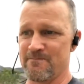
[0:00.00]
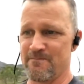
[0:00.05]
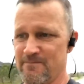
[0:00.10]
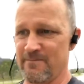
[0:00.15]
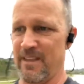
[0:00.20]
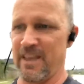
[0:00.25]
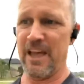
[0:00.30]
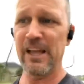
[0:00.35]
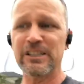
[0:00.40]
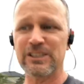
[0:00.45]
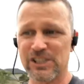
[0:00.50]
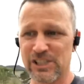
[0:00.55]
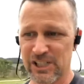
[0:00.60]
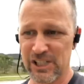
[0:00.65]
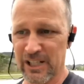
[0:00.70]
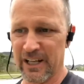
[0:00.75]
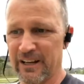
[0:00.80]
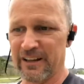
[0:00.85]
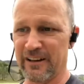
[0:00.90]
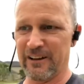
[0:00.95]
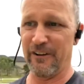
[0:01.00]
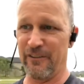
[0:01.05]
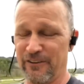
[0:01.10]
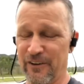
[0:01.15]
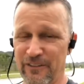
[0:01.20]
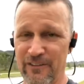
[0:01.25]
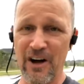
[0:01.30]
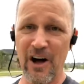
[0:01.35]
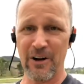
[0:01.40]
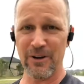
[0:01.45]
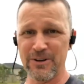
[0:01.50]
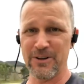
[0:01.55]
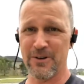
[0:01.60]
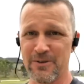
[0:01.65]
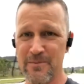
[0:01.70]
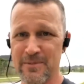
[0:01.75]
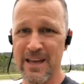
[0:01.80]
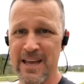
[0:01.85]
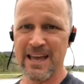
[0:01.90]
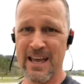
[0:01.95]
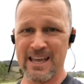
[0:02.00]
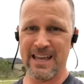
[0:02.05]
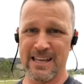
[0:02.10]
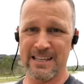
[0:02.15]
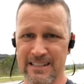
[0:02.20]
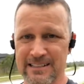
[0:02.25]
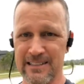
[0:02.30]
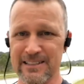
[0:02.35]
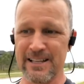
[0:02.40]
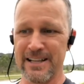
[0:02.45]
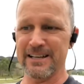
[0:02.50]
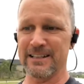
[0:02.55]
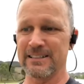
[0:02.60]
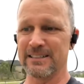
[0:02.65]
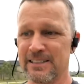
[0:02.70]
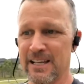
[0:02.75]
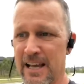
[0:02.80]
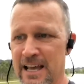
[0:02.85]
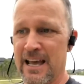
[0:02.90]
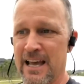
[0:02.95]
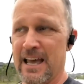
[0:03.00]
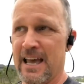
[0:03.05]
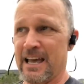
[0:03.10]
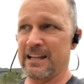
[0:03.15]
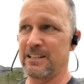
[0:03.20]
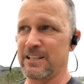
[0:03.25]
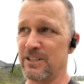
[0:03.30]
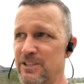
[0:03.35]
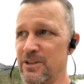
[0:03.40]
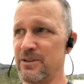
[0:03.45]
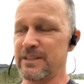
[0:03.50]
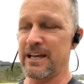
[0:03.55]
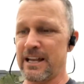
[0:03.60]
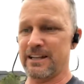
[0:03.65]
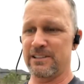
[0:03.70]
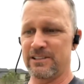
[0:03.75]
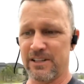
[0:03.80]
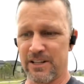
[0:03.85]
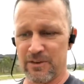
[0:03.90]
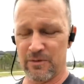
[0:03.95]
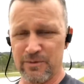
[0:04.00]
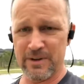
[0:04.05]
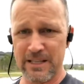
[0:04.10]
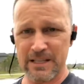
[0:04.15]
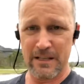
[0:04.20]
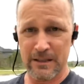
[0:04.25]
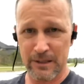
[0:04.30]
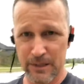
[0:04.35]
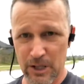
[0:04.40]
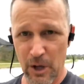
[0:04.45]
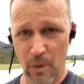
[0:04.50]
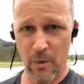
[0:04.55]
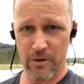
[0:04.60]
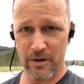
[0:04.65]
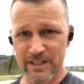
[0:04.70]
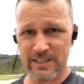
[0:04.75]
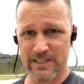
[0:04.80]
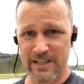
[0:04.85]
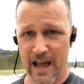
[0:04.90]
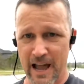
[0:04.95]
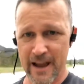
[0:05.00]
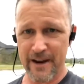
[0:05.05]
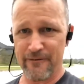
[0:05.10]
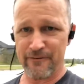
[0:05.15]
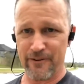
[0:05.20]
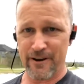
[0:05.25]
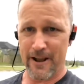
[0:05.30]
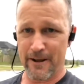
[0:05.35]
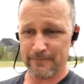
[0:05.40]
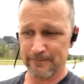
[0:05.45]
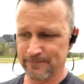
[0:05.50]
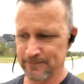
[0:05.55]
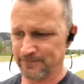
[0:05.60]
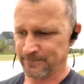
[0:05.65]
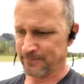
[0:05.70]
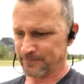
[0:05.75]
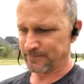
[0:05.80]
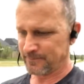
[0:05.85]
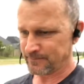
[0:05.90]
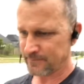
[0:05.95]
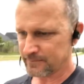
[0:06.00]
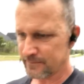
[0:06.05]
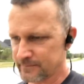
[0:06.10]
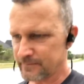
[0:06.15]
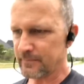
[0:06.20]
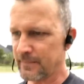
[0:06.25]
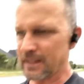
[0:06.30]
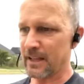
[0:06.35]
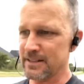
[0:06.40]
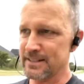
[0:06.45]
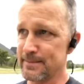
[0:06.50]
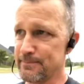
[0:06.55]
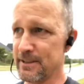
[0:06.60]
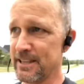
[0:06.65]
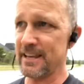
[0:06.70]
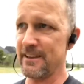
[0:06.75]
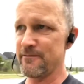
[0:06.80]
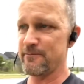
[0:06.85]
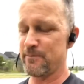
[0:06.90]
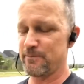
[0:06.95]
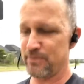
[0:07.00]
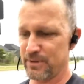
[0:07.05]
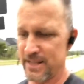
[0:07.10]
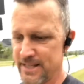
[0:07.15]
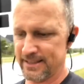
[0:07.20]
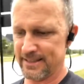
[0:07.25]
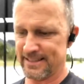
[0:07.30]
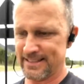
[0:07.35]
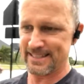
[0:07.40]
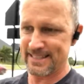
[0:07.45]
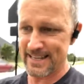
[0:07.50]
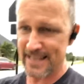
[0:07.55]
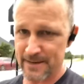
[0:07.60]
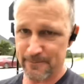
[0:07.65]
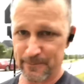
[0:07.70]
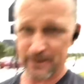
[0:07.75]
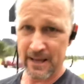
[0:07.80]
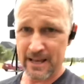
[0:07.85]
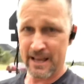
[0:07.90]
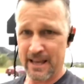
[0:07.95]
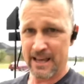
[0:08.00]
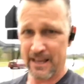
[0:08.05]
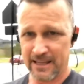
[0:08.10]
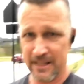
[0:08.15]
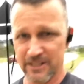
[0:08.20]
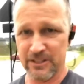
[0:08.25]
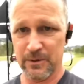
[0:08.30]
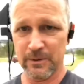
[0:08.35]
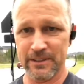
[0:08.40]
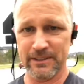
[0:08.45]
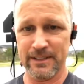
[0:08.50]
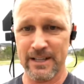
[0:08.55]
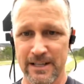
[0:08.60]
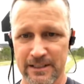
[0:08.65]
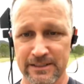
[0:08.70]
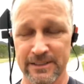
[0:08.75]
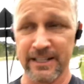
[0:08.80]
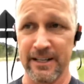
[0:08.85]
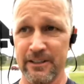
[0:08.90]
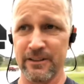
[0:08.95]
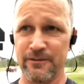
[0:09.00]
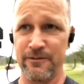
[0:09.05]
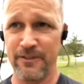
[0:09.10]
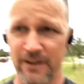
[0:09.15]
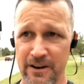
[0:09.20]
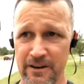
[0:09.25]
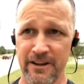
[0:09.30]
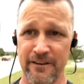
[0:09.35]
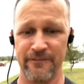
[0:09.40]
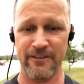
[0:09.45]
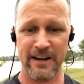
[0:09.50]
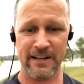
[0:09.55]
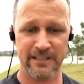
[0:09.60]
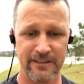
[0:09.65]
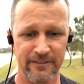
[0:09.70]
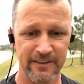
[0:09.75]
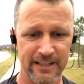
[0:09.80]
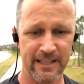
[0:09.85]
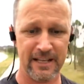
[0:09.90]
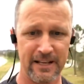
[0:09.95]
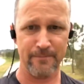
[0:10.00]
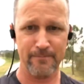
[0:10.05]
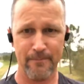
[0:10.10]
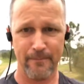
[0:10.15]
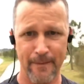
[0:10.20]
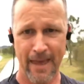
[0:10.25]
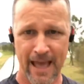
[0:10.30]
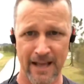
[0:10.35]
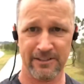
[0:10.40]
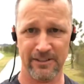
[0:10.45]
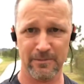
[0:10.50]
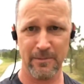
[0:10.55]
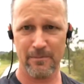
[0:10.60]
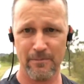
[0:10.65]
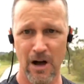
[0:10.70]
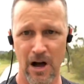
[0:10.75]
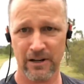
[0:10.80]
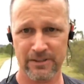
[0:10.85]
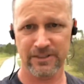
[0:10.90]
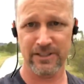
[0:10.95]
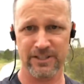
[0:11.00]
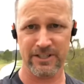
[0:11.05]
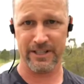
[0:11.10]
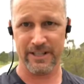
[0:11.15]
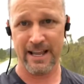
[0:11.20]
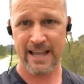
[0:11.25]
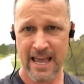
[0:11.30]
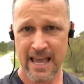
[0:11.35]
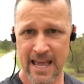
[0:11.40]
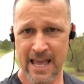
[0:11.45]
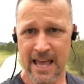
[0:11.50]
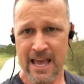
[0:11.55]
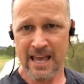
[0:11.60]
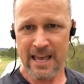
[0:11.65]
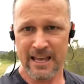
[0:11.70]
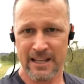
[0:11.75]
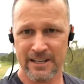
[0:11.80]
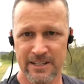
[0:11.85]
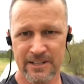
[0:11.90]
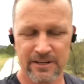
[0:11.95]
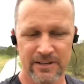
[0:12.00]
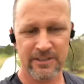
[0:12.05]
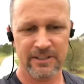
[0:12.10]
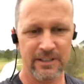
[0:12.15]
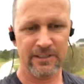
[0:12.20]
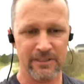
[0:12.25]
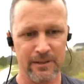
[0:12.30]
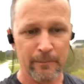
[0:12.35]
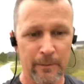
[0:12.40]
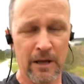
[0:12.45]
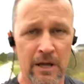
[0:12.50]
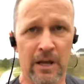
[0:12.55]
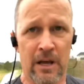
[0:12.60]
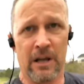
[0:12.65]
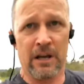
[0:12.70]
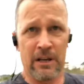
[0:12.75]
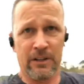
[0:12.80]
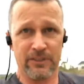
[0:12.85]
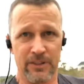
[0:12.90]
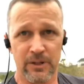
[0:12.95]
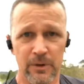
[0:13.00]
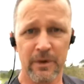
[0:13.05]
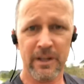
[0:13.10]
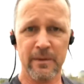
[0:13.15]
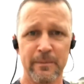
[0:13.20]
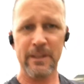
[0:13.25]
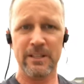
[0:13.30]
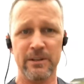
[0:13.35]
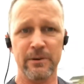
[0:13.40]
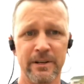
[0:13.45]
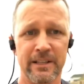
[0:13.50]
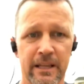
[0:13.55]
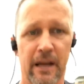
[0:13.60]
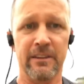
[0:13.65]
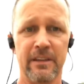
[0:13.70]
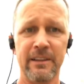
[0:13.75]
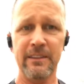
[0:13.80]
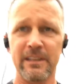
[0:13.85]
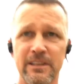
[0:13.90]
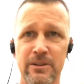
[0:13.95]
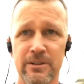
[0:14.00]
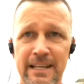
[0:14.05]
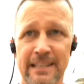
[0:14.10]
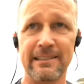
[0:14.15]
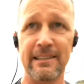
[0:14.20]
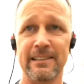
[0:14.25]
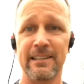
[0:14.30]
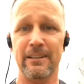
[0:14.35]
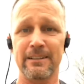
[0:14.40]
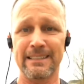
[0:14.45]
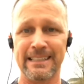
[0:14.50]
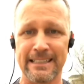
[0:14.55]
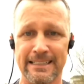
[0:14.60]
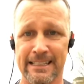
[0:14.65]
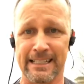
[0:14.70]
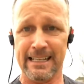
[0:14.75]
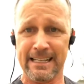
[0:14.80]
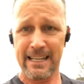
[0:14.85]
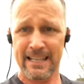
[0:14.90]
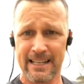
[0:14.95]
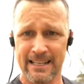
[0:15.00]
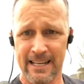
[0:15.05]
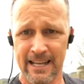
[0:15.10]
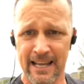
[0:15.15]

inch of volume in his lungs. And to do that, he's got to really lower his diaphragm and breathe deep into his lungs. And it's very effective at getting maximum oxygen into your system. So you want to be doing that. Not that you necessarily need it,